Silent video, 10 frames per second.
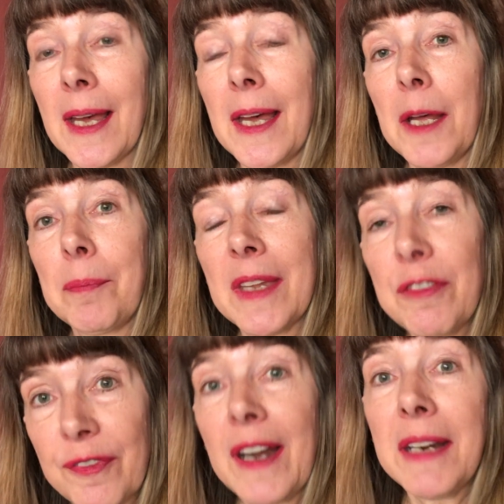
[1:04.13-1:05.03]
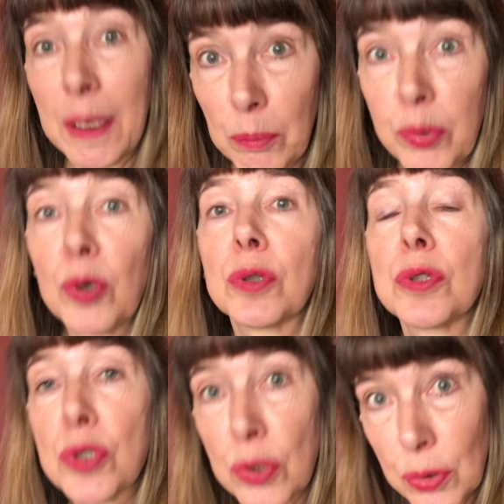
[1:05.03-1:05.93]
A very
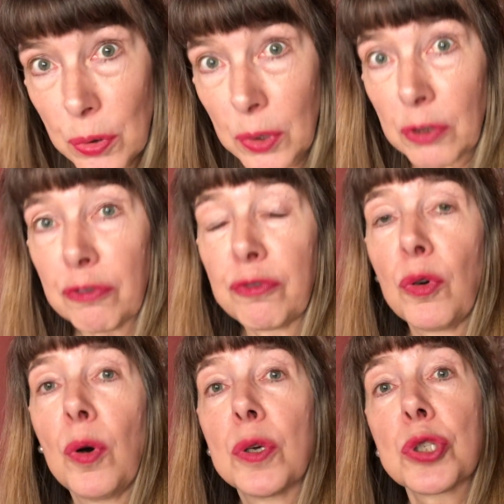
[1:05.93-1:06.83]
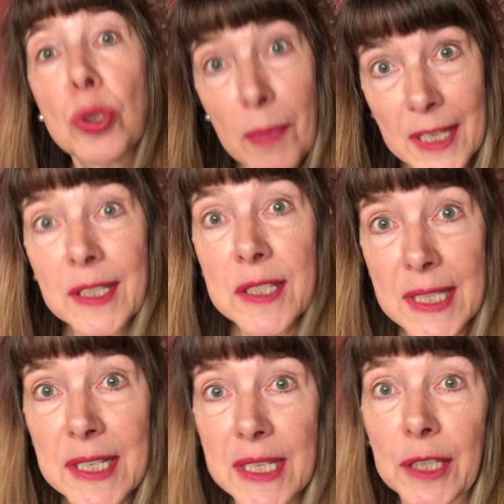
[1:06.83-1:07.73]
important tool for somatic
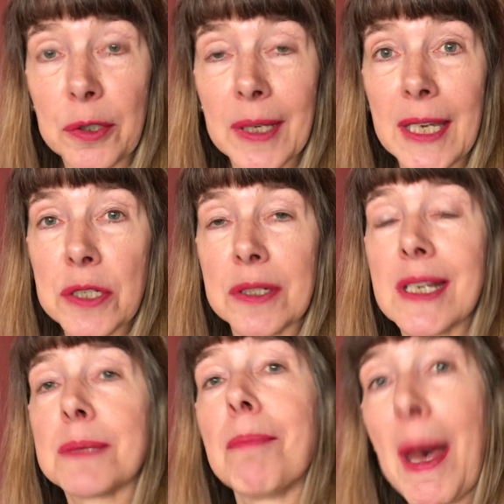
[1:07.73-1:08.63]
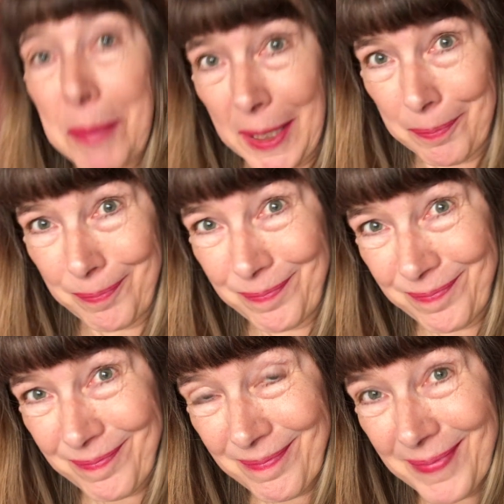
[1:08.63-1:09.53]
sex education is mapping.
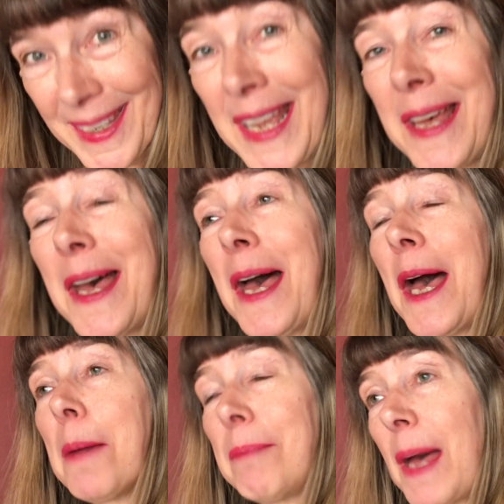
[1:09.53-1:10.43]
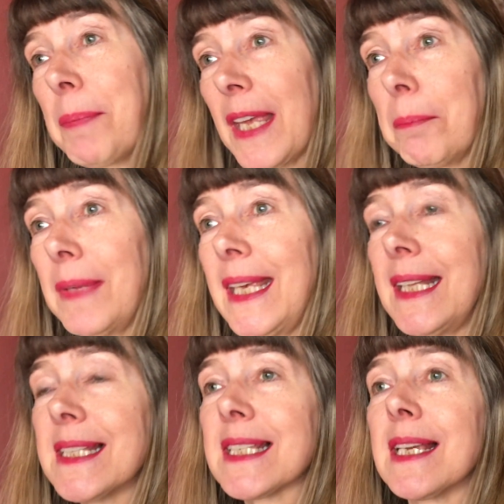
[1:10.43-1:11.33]
Mapping
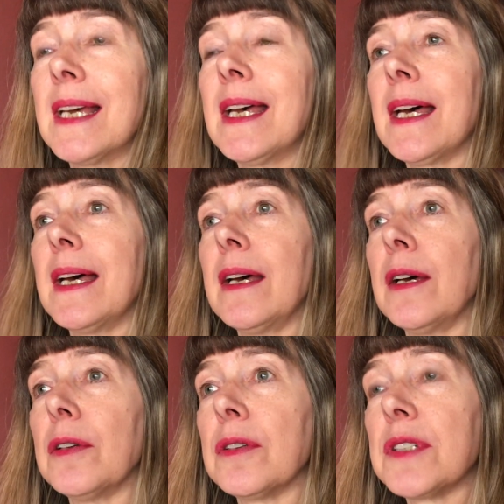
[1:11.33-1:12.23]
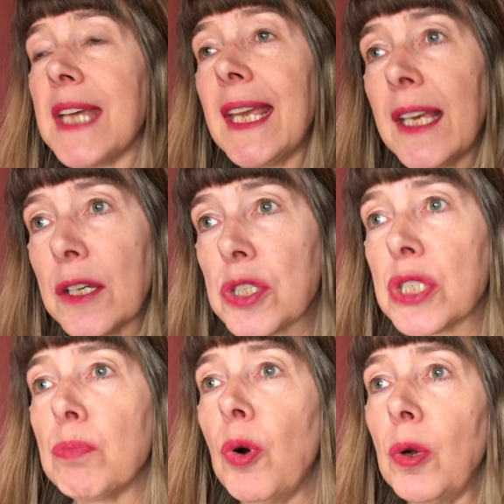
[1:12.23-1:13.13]
means taking a
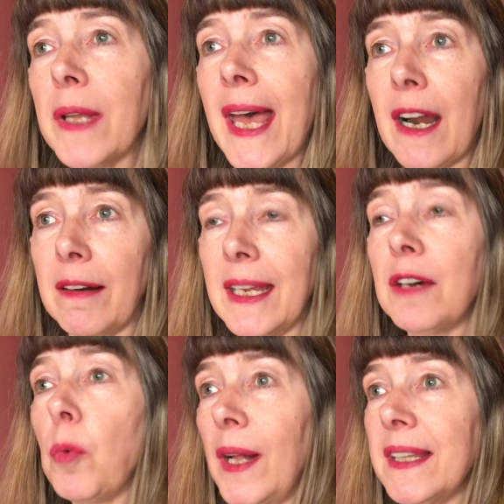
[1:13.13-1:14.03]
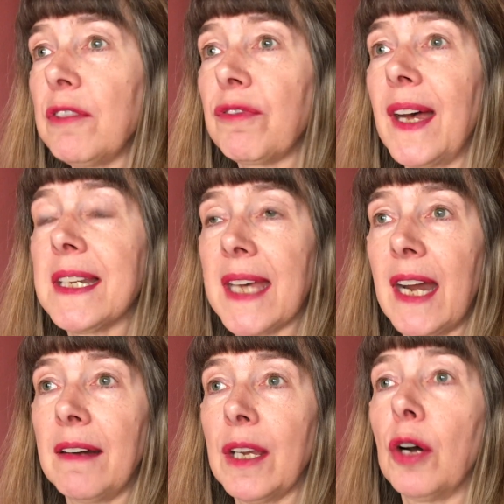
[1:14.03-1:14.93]
small area, well-defined
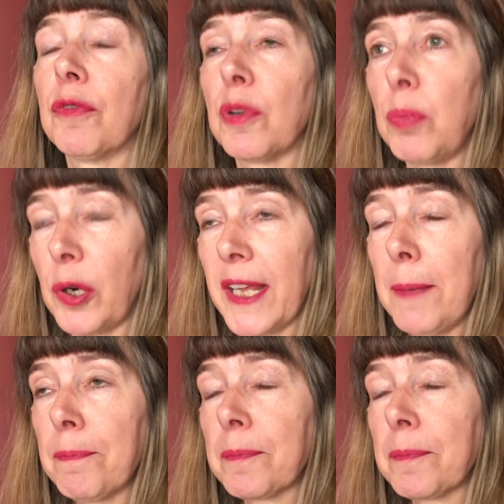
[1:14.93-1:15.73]
area of the body,